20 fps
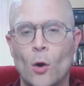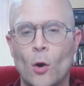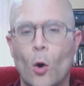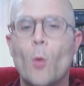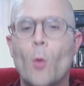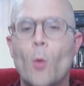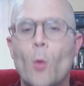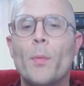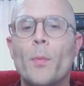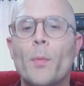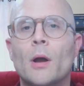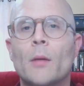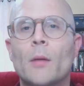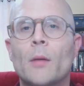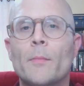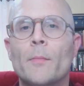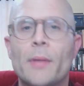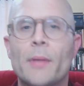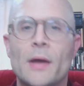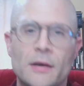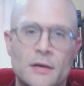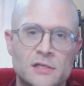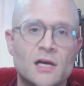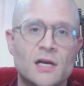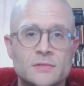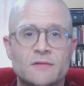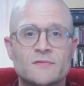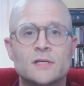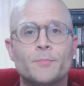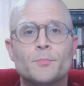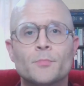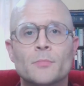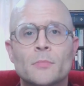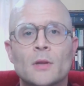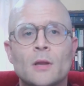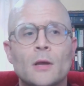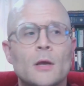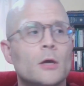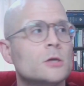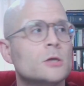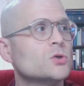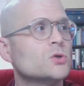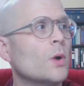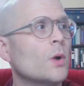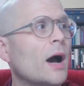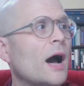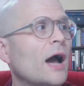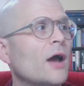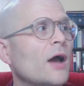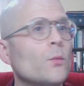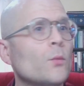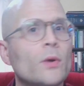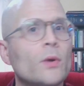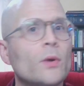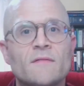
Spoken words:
open up and discover themselves. So I really